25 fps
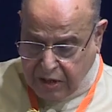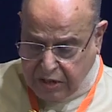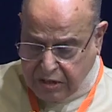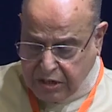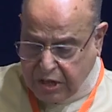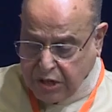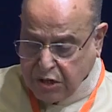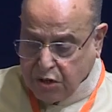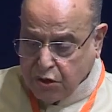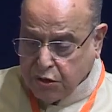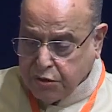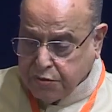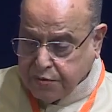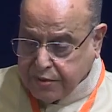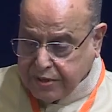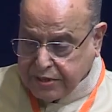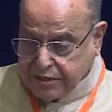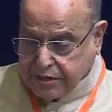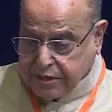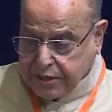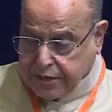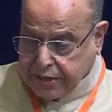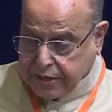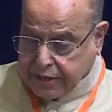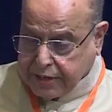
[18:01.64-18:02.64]
The
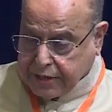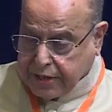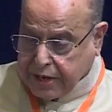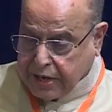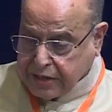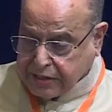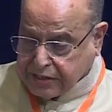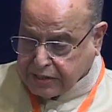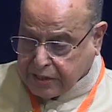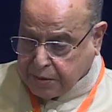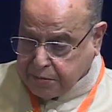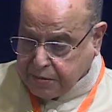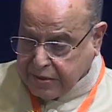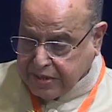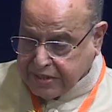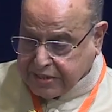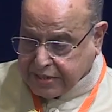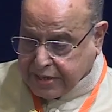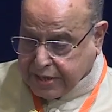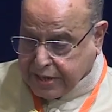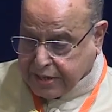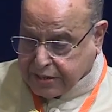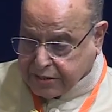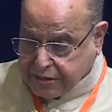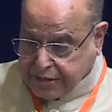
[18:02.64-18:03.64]
University Grants
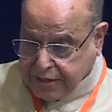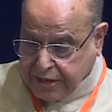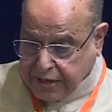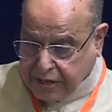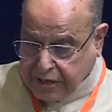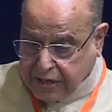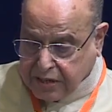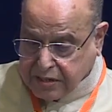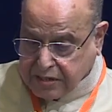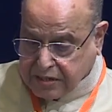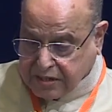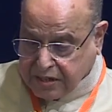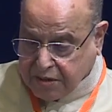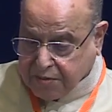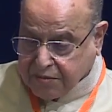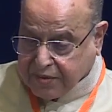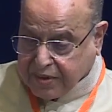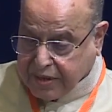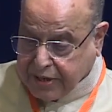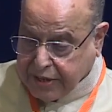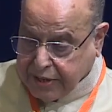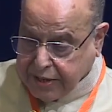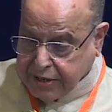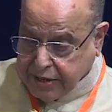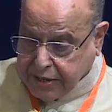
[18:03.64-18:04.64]
Commission has taken some
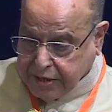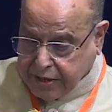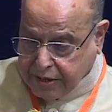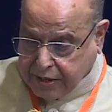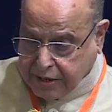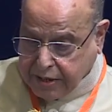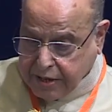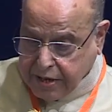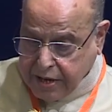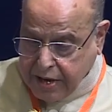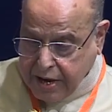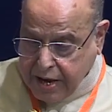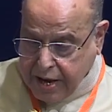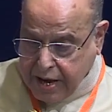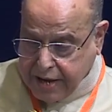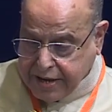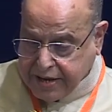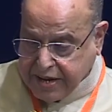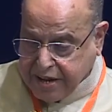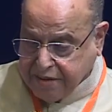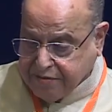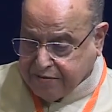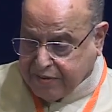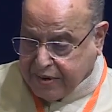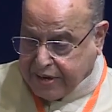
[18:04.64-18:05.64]
clear and
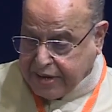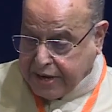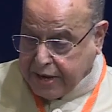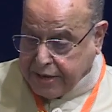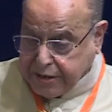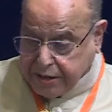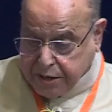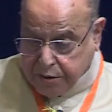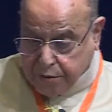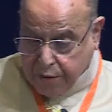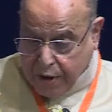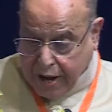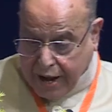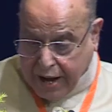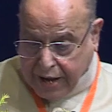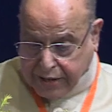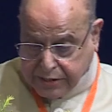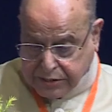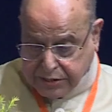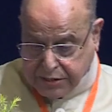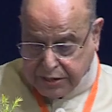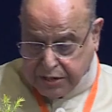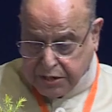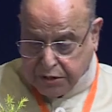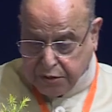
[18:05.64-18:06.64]
definitive
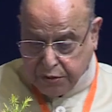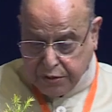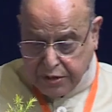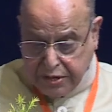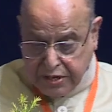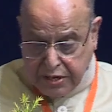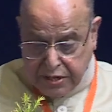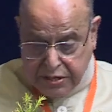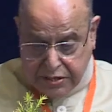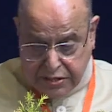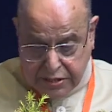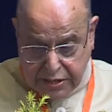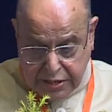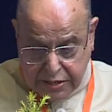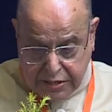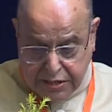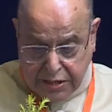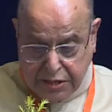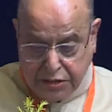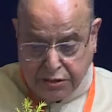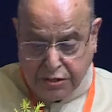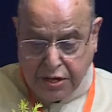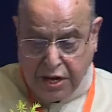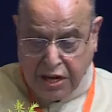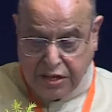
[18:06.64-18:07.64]
action to initiate
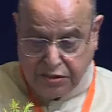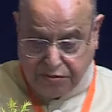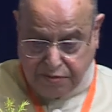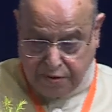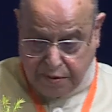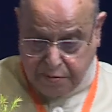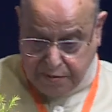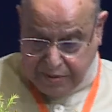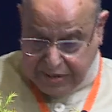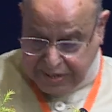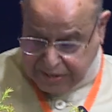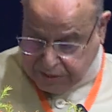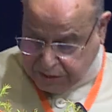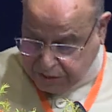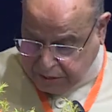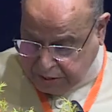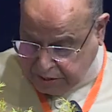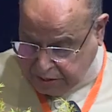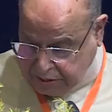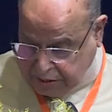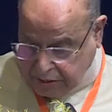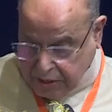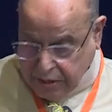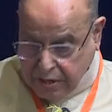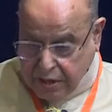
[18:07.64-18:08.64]
this
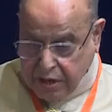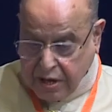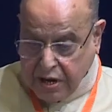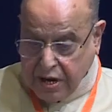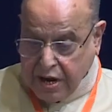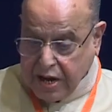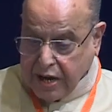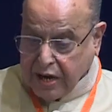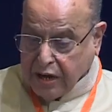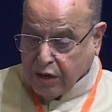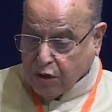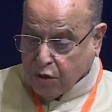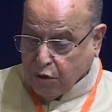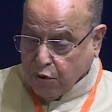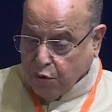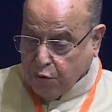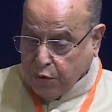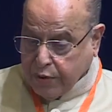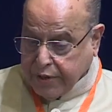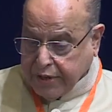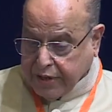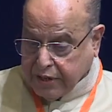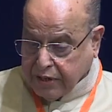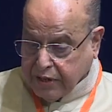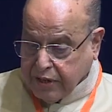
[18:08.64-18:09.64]
transformation,
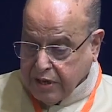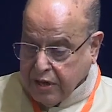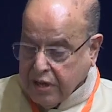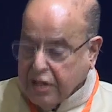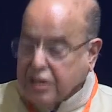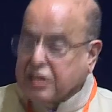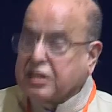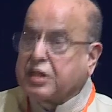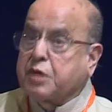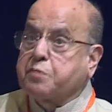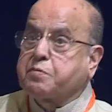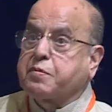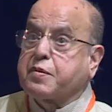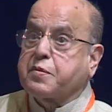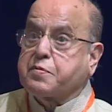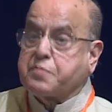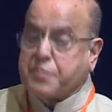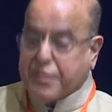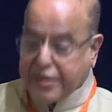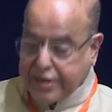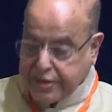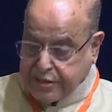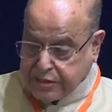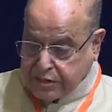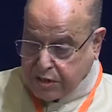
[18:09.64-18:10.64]
including the
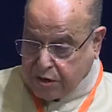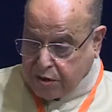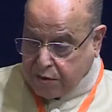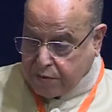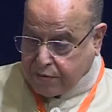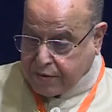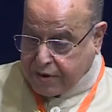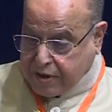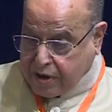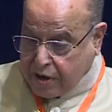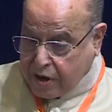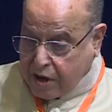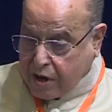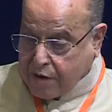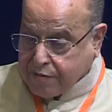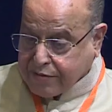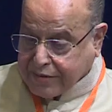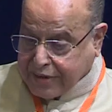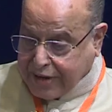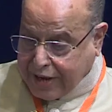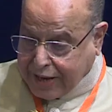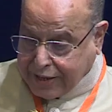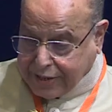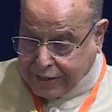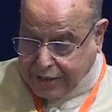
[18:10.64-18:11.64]
preparation of
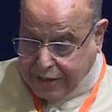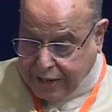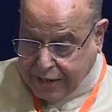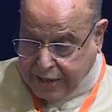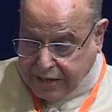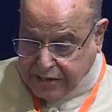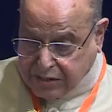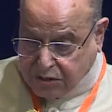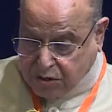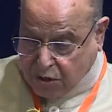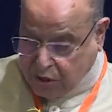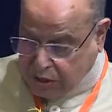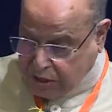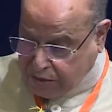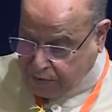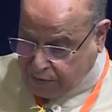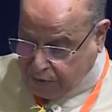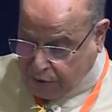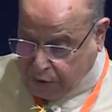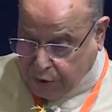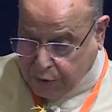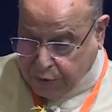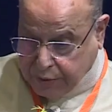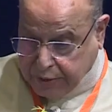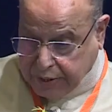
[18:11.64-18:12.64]
draft guidelines on the
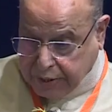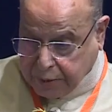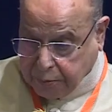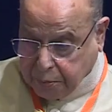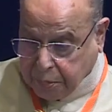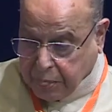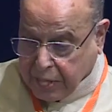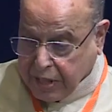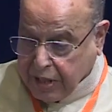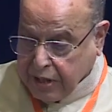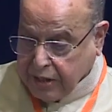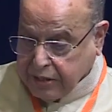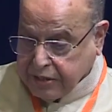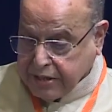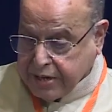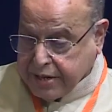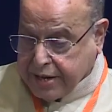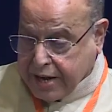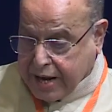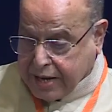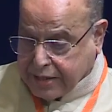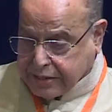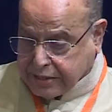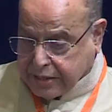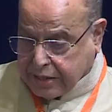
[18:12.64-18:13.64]
following: the
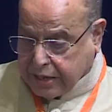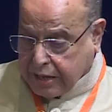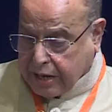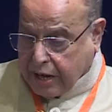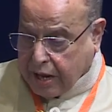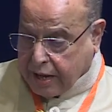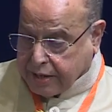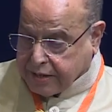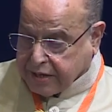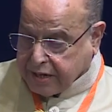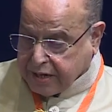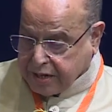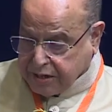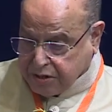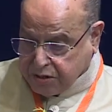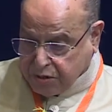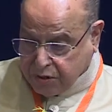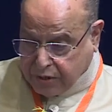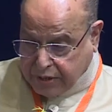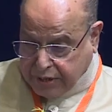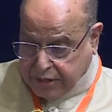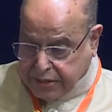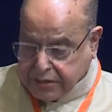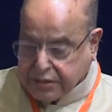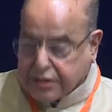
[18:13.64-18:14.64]
National Higher
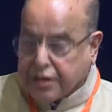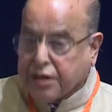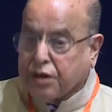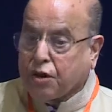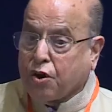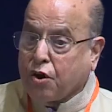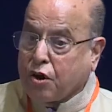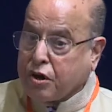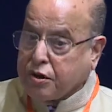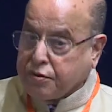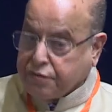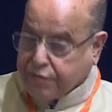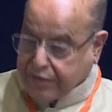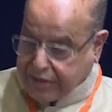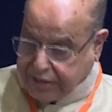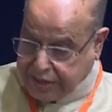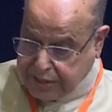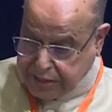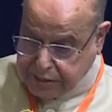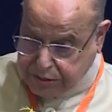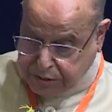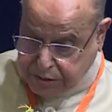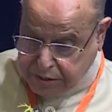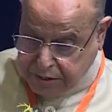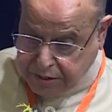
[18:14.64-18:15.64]
Education
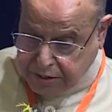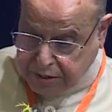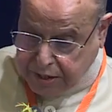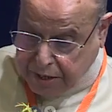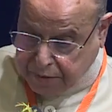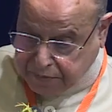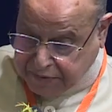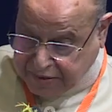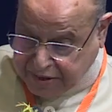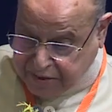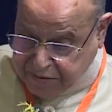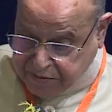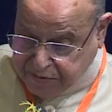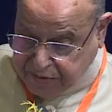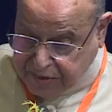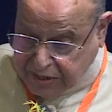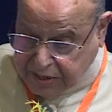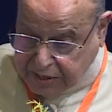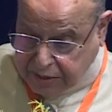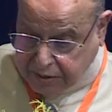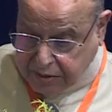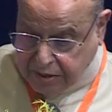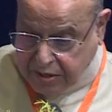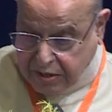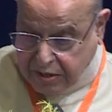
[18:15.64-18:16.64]
Qualification Framework,